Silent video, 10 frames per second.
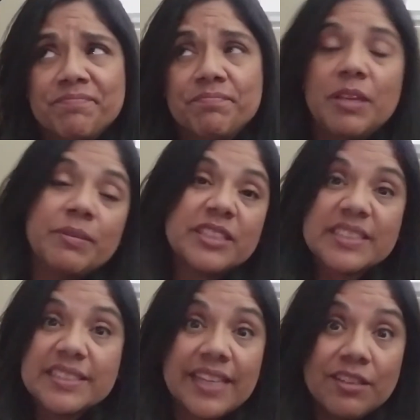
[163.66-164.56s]
Maybe it's
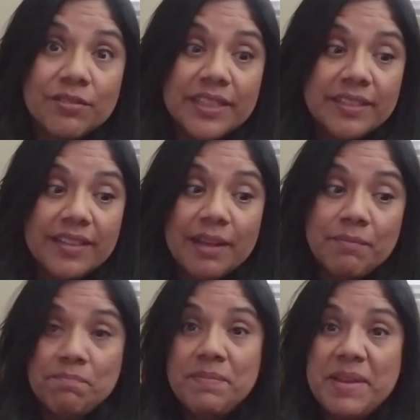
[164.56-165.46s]
just because
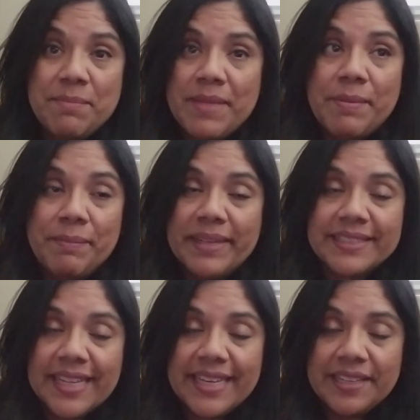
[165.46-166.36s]
maybe because
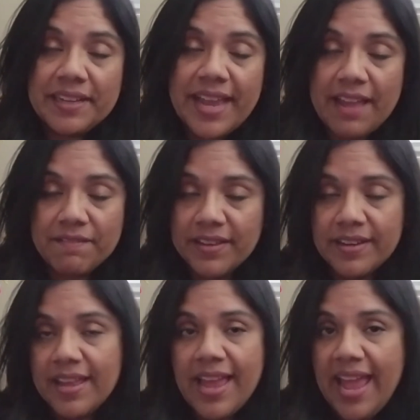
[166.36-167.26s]
I need the
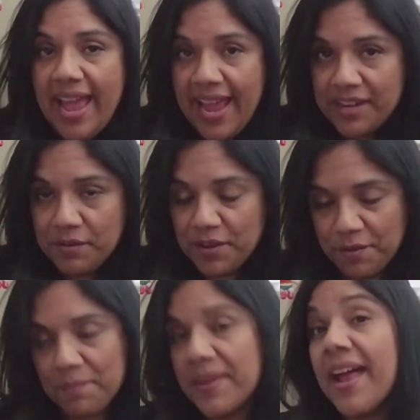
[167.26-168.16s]
caffeine. I don't
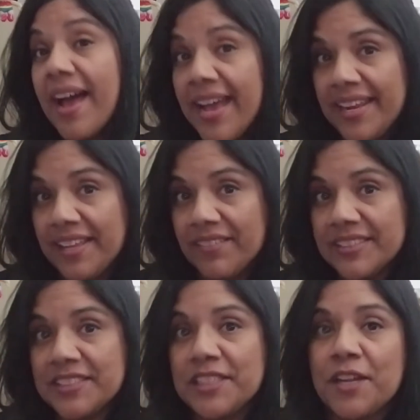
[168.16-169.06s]
know, but I love it.
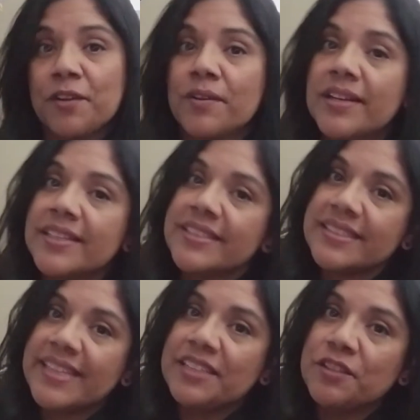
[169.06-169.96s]
So
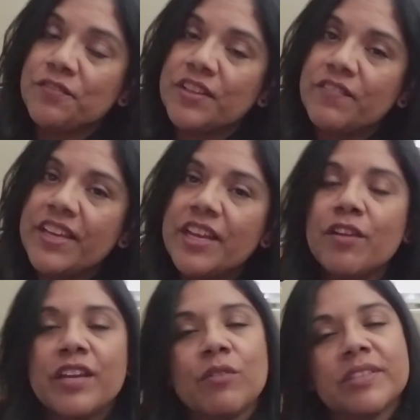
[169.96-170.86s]
stay tuned for the video
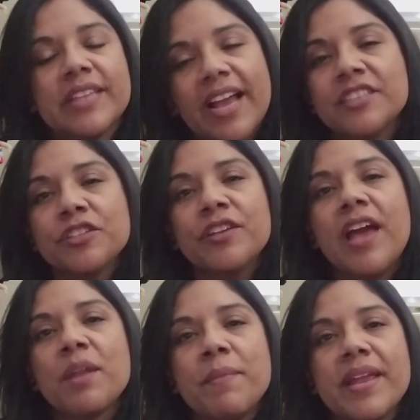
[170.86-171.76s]
in which I show you
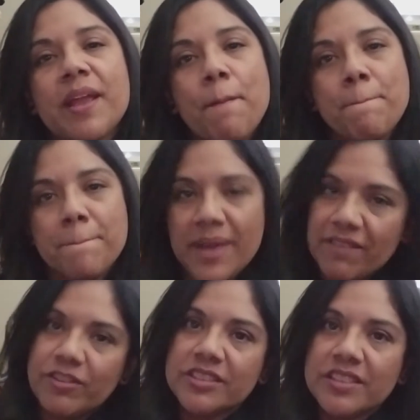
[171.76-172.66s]
how to make my
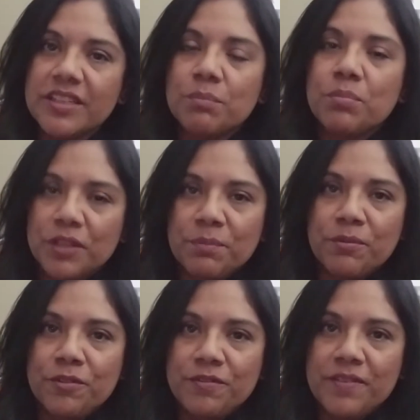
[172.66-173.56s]
version of Bulletproof